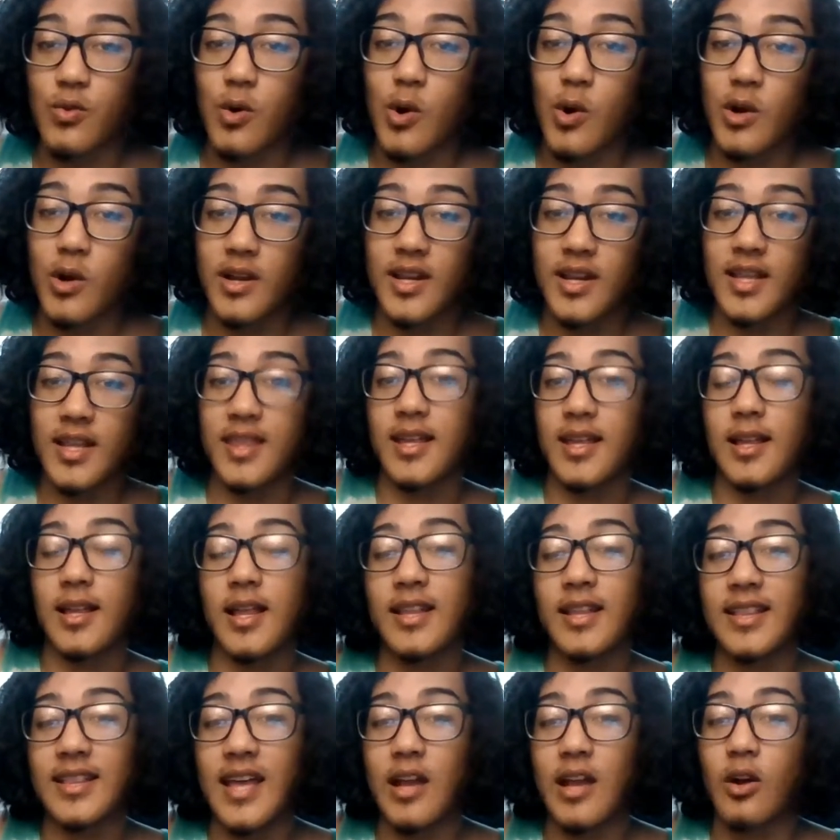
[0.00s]
or anything like
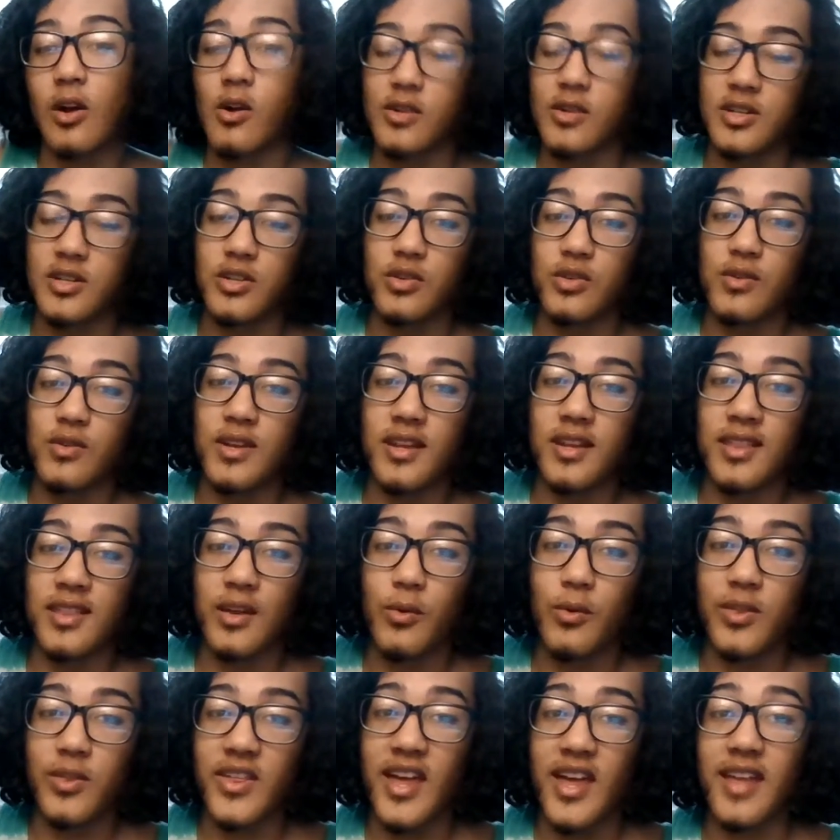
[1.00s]
that, or to do anything
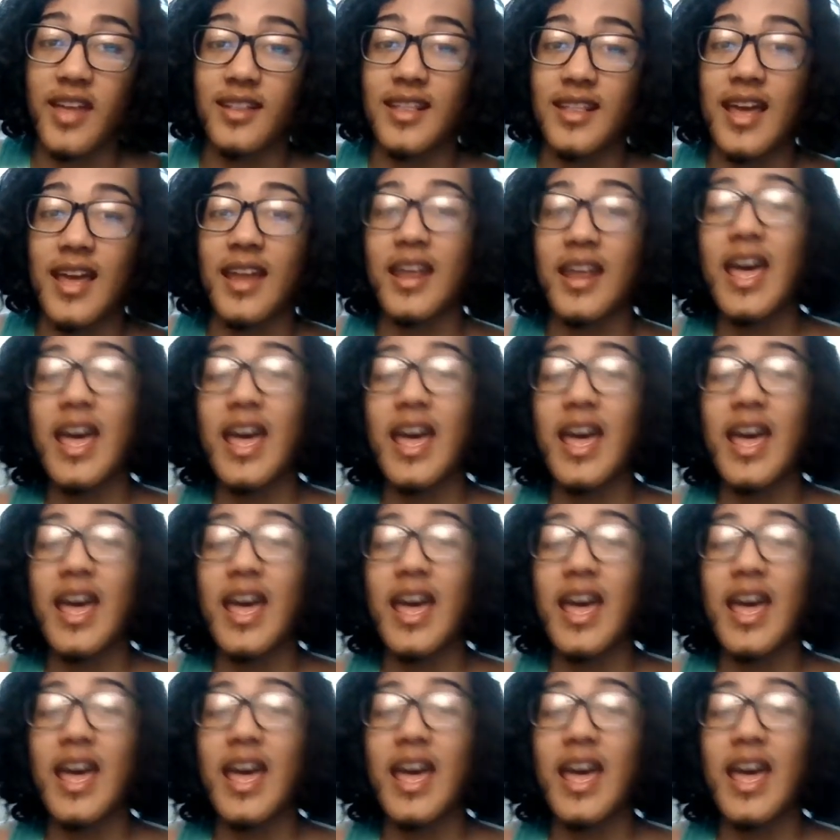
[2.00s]
like that.